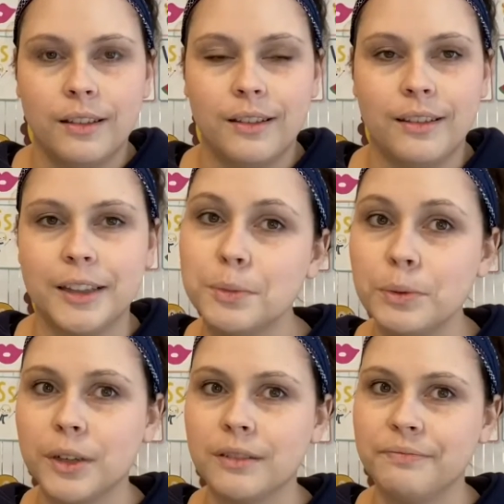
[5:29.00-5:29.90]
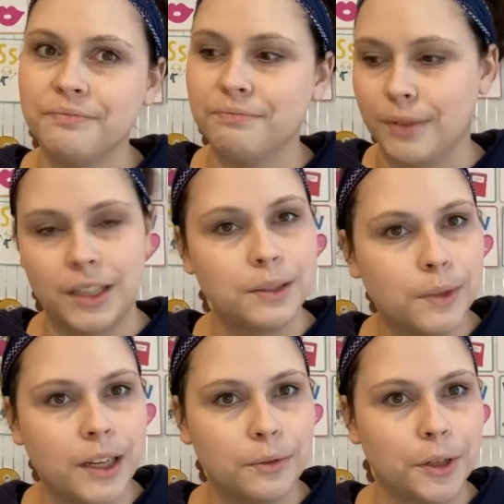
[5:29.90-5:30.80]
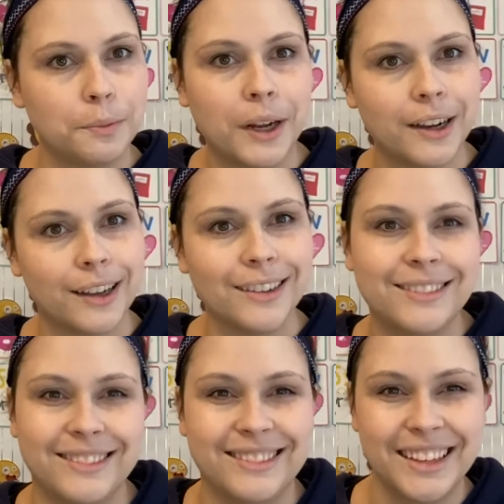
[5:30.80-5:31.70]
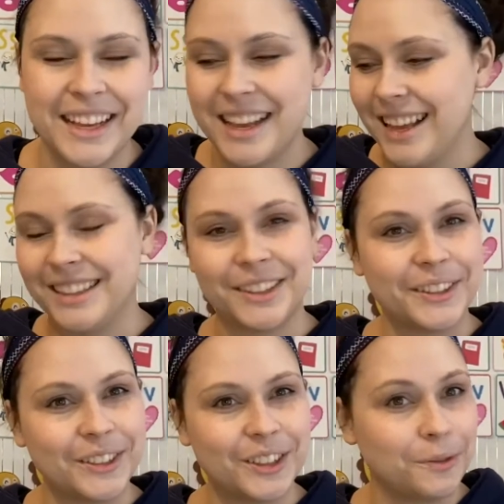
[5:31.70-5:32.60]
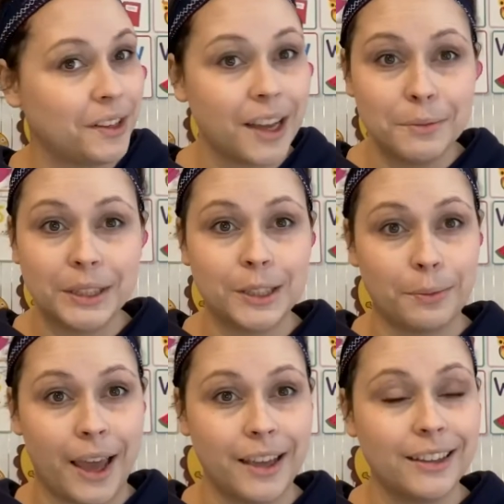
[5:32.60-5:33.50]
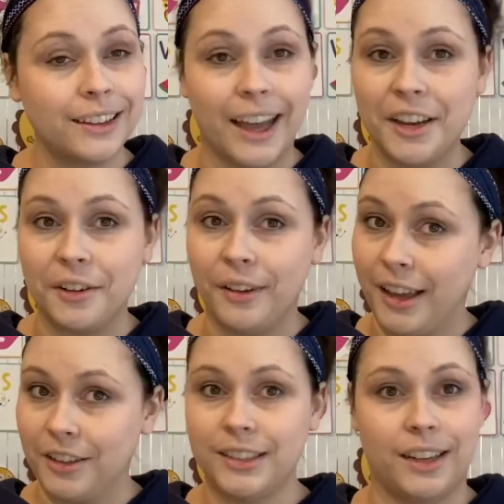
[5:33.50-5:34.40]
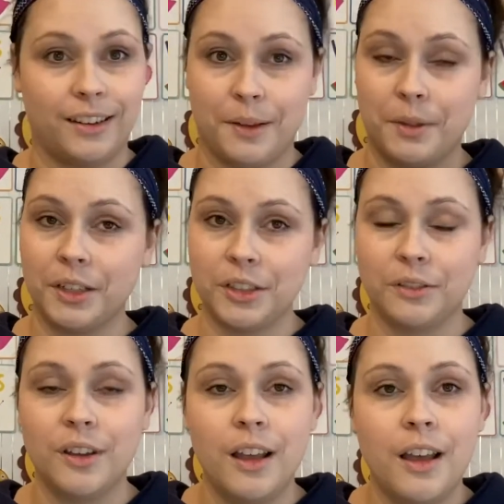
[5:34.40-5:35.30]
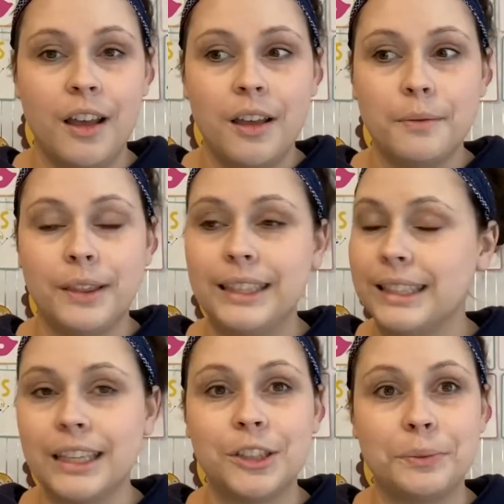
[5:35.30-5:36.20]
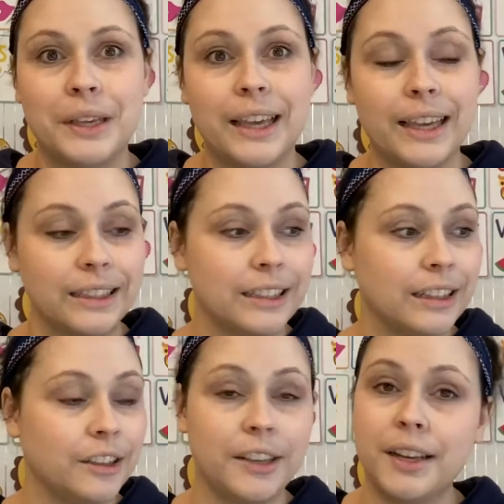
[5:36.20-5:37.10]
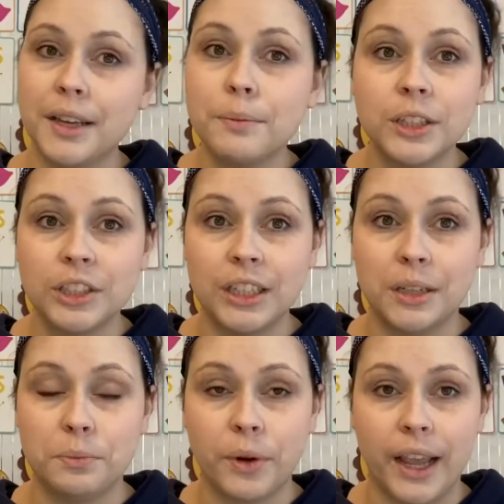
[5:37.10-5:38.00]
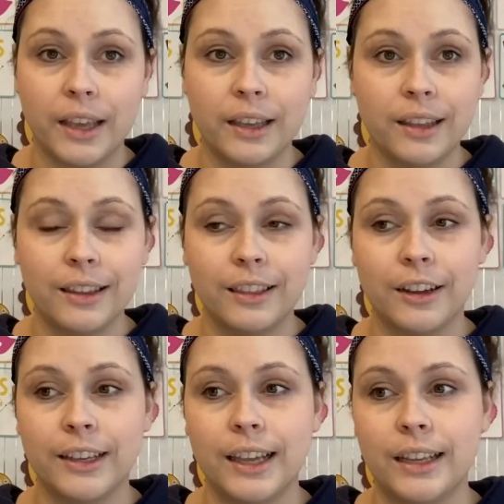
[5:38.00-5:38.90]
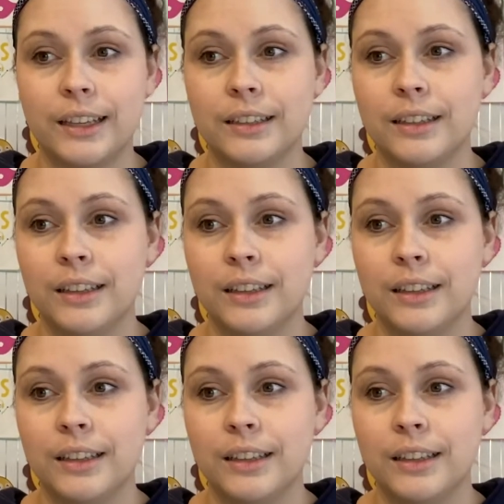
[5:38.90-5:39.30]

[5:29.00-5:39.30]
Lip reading: let's be real. Money's money. We're America. It's our culture. We got bills to pay. I know. I understand. I'm there too. But these kids are being kids. They're getting a much needed break. They're getting,